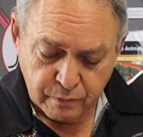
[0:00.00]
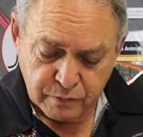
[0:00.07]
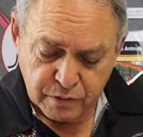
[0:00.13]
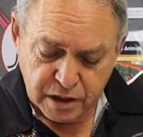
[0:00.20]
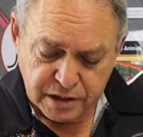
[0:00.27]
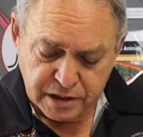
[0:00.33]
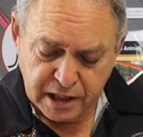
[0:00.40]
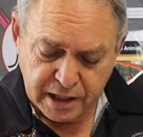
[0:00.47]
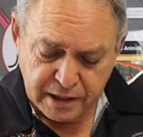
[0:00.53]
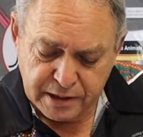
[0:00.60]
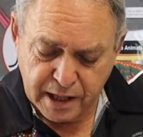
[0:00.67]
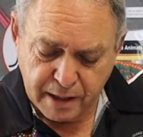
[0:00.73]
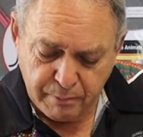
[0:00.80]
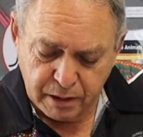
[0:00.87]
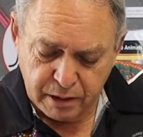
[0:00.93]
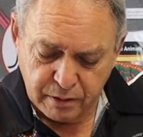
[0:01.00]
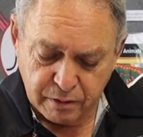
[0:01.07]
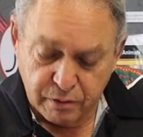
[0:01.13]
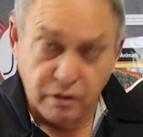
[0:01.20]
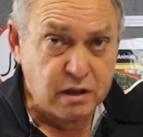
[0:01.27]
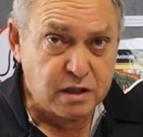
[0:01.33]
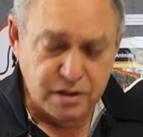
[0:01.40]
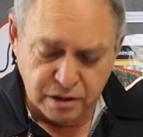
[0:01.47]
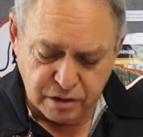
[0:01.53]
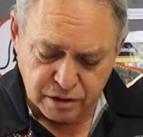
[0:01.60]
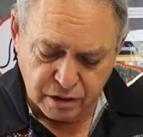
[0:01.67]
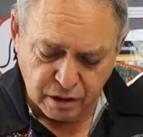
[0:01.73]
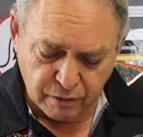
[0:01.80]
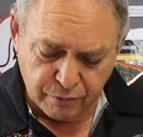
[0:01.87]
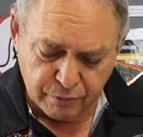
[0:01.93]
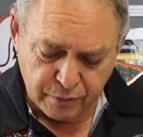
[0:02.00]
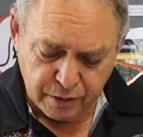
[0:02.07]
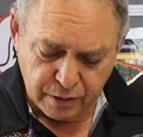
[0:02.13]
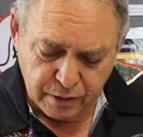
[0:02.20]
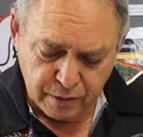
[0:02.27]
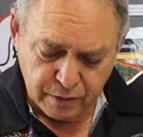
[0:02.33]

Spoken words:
just that dabbing, nice and soft.